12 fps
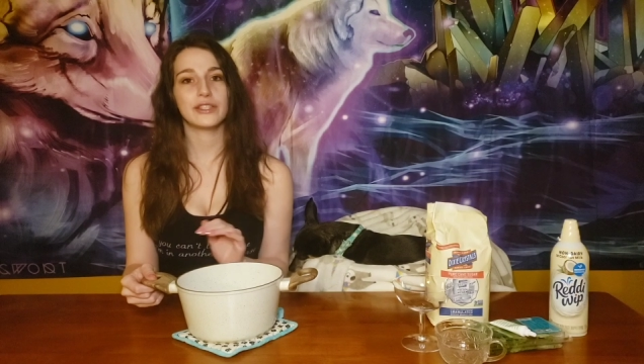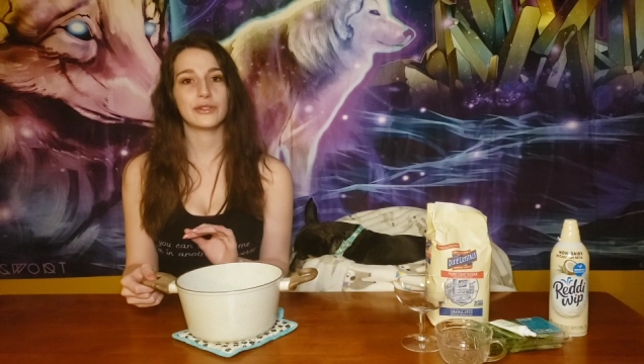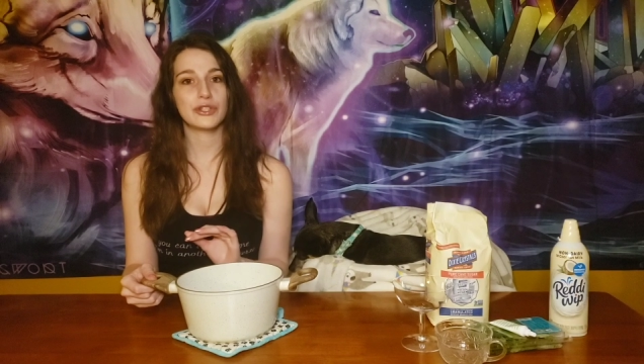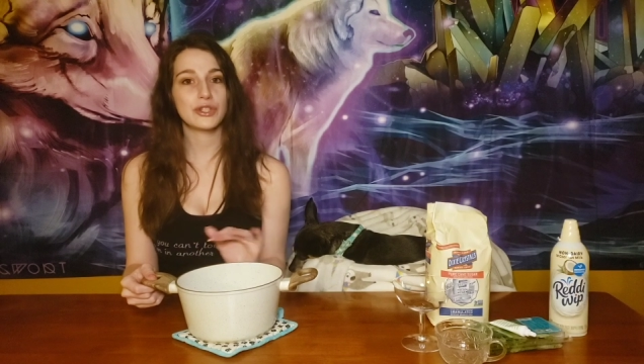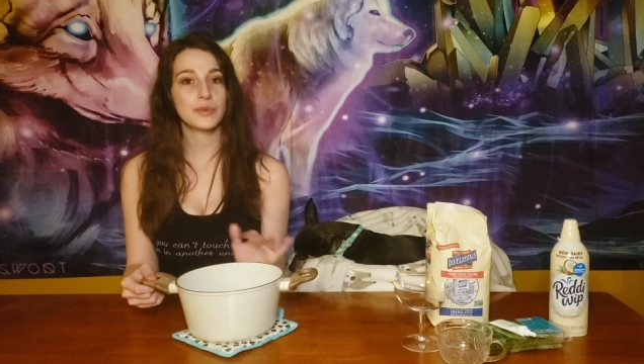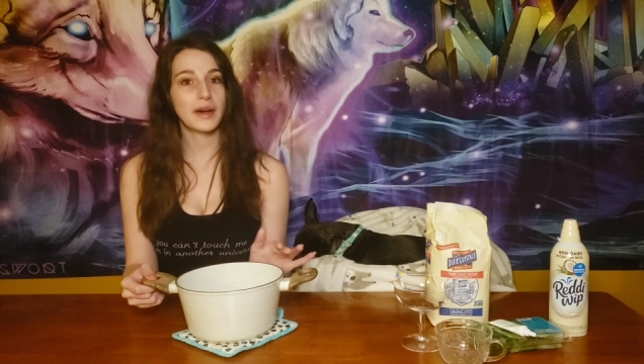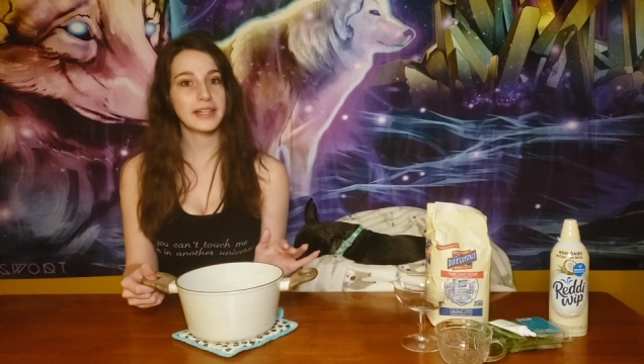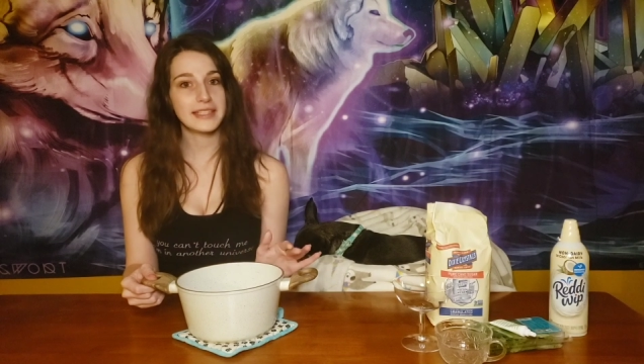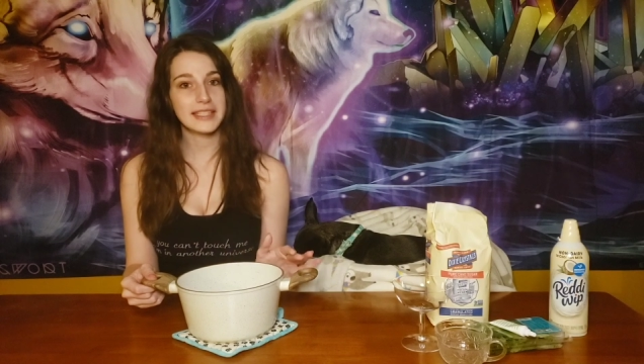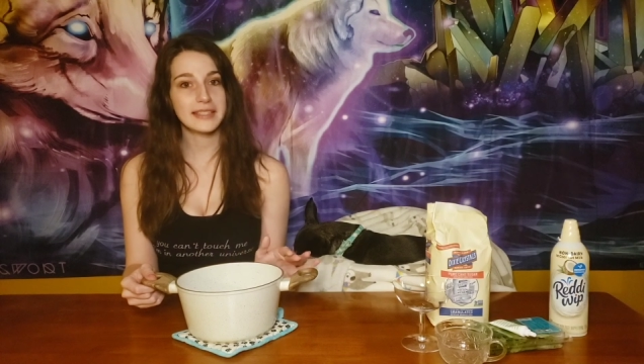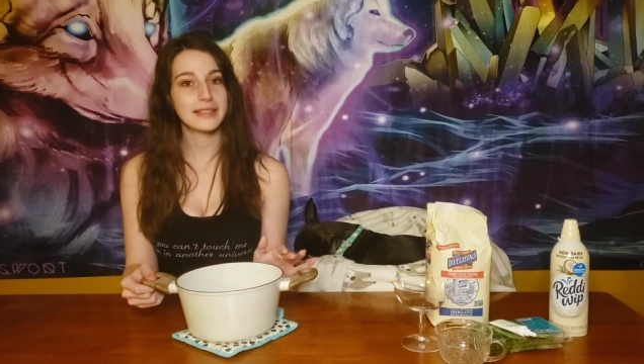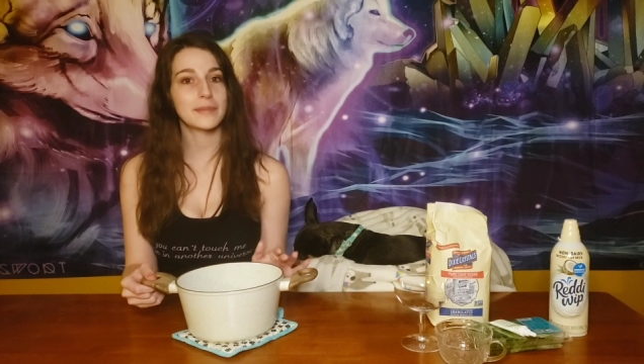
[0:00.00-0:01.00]
You just want it
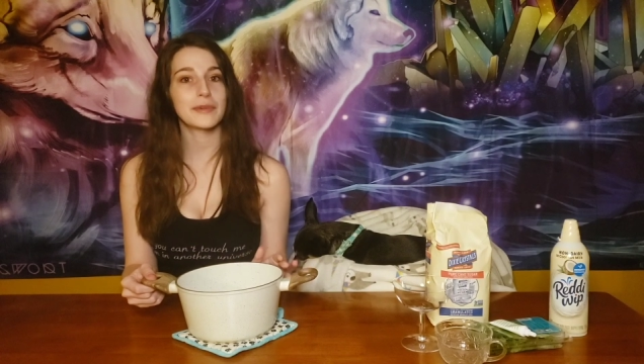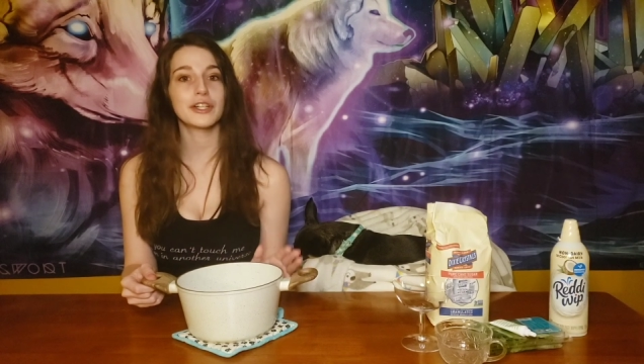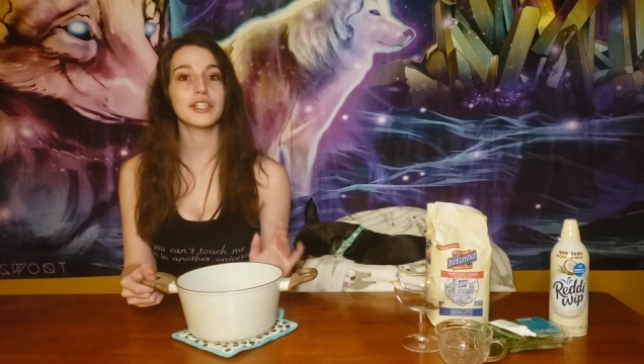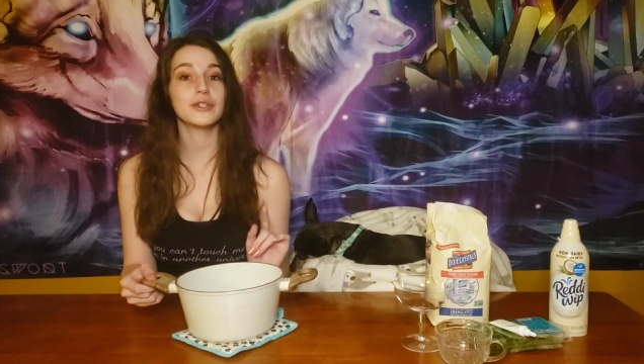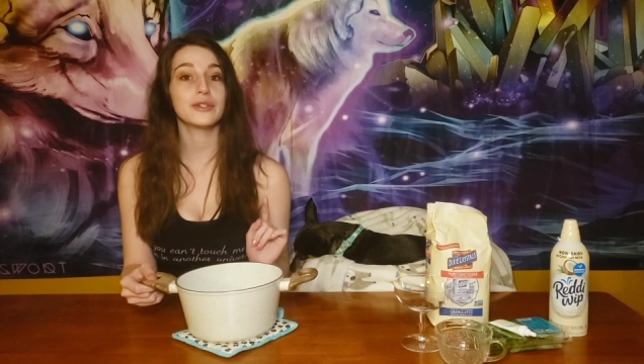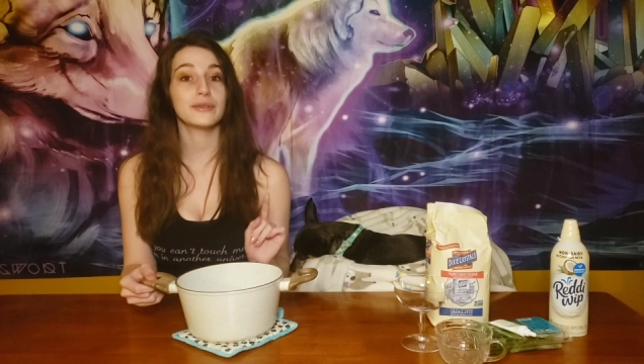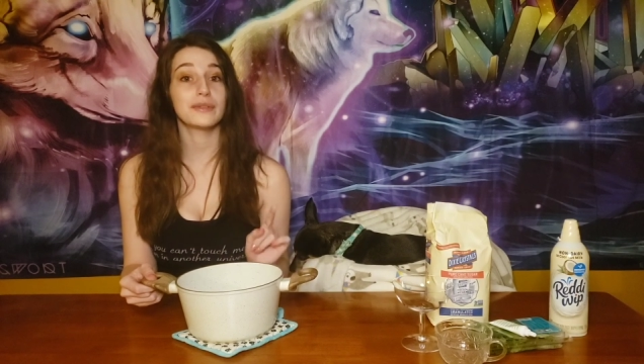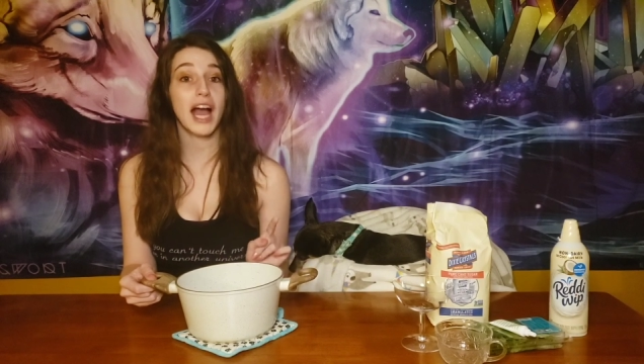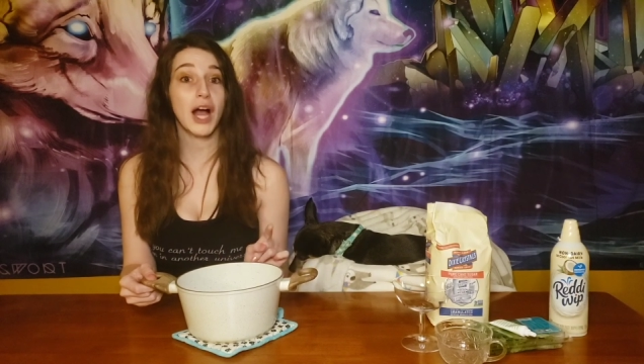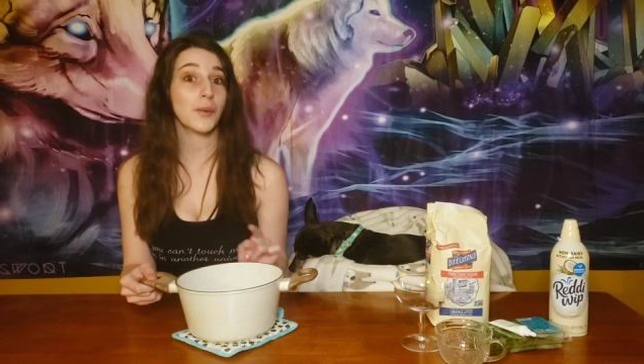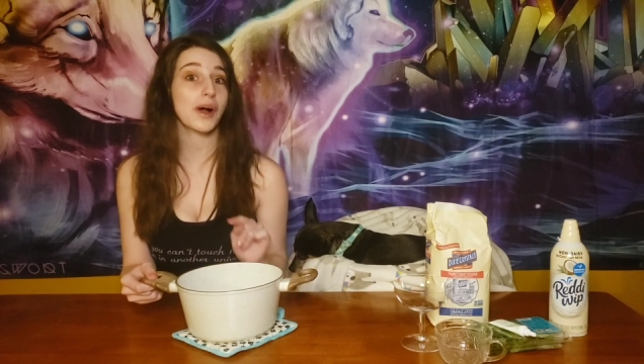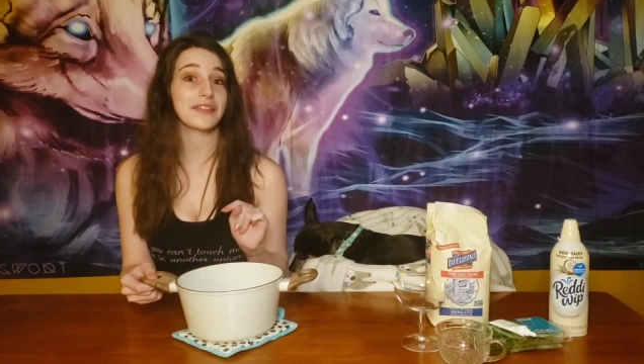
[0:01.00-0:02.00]
to simmer. You do
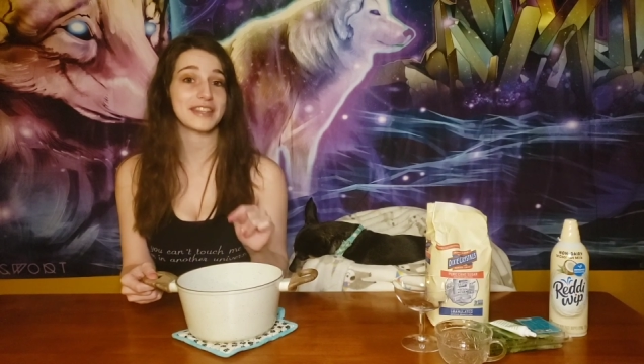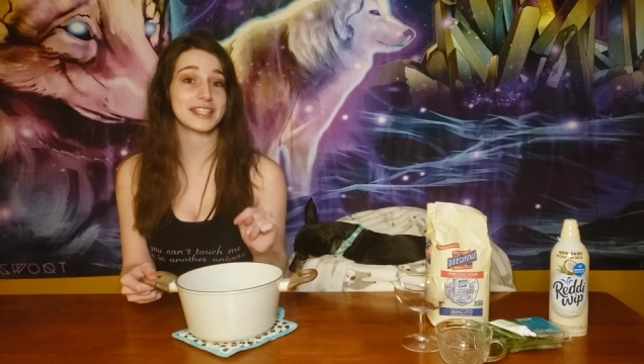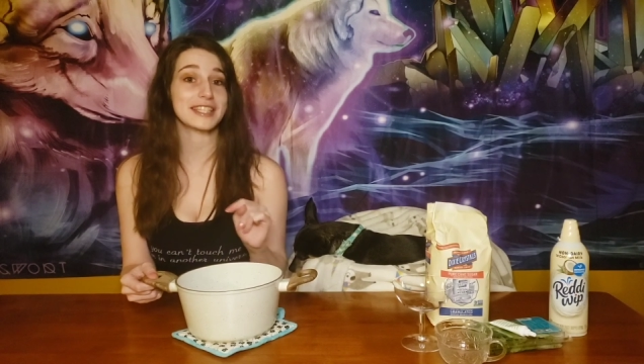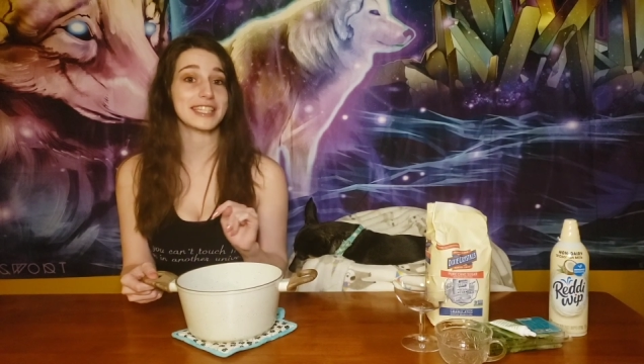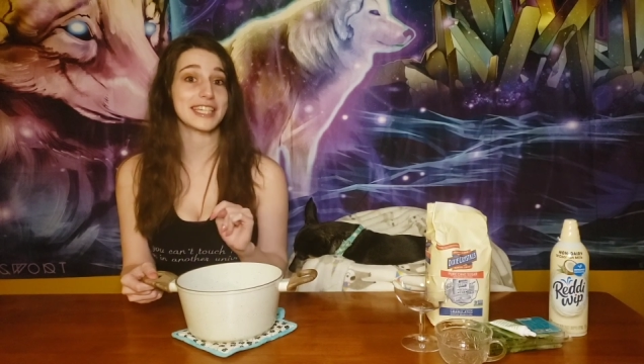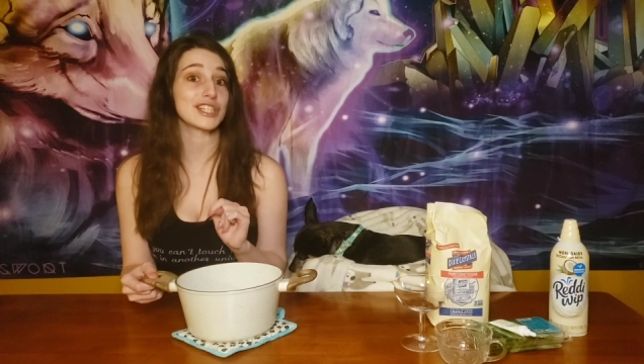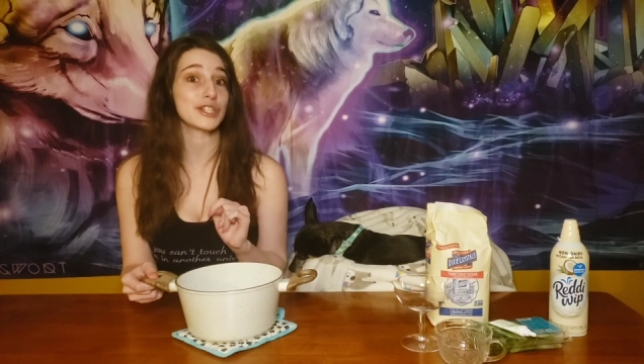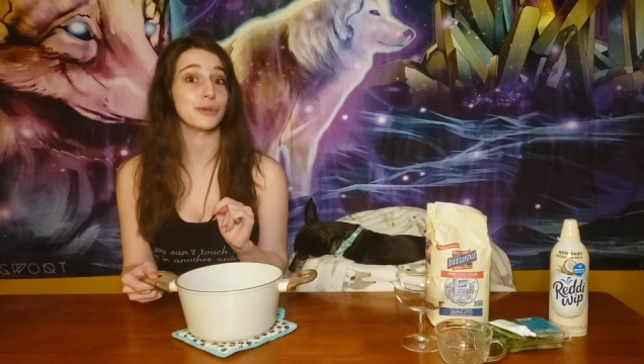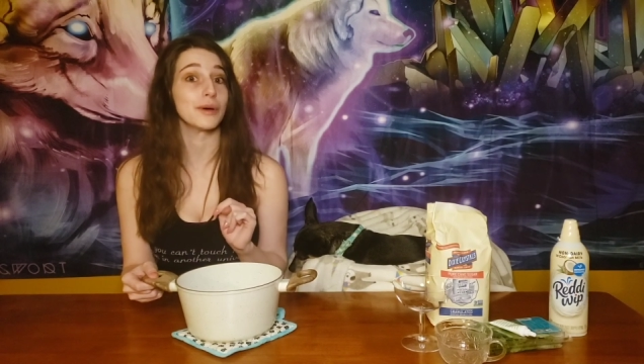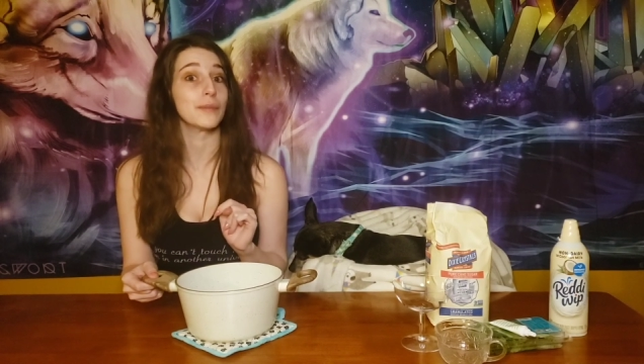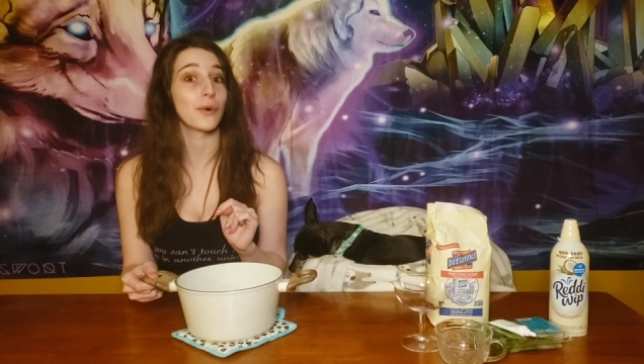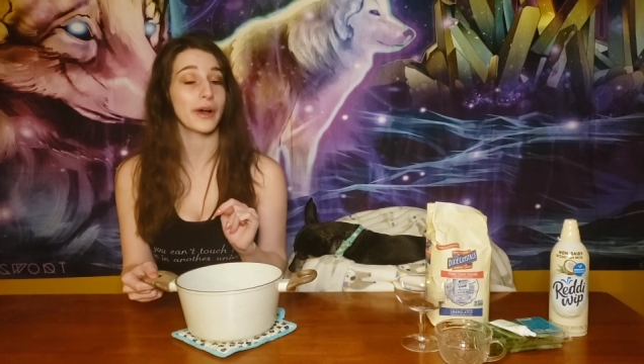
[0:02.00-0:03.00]
not want this to get
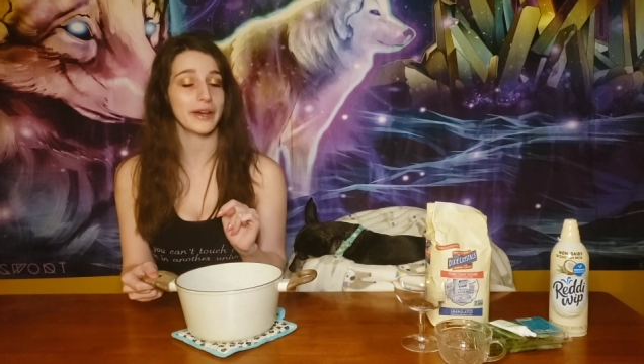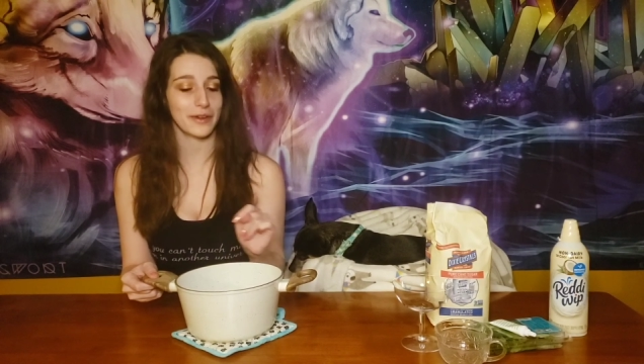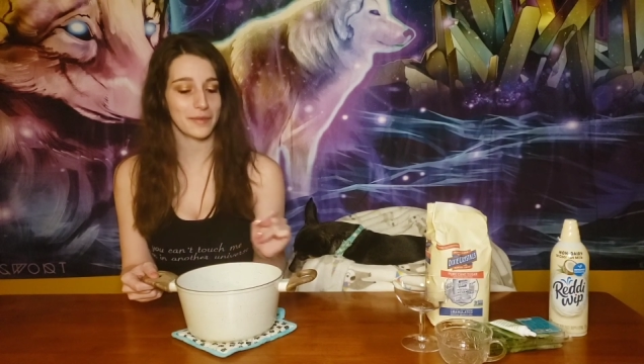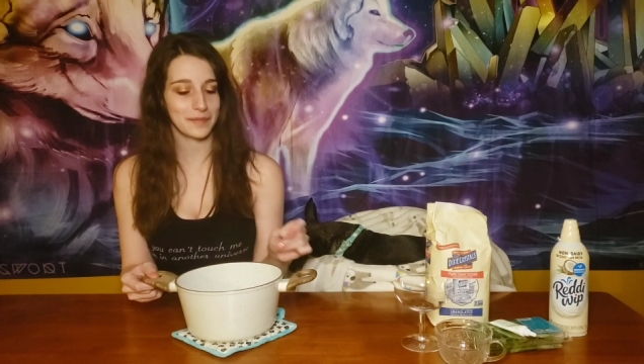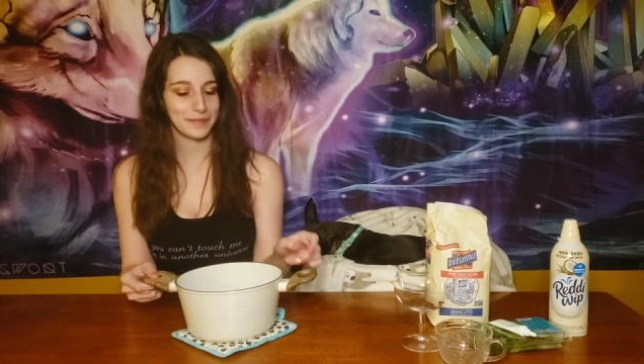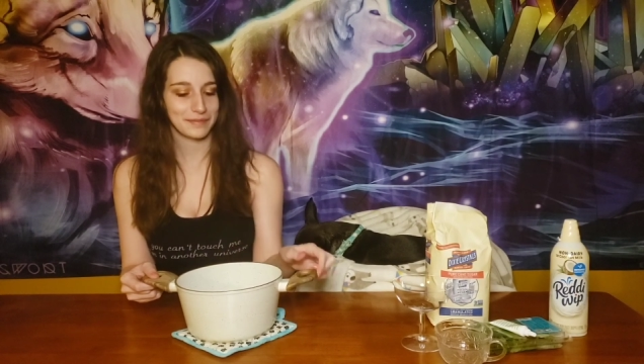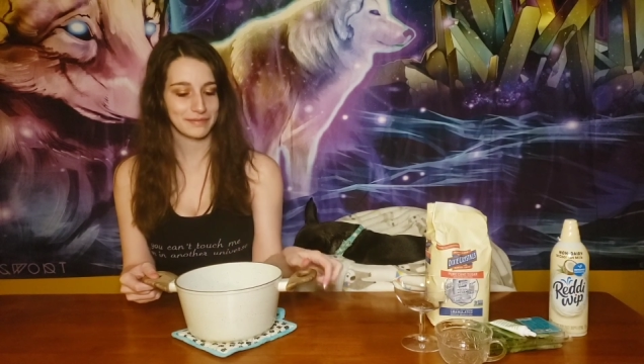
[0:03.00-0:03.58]
to a boil.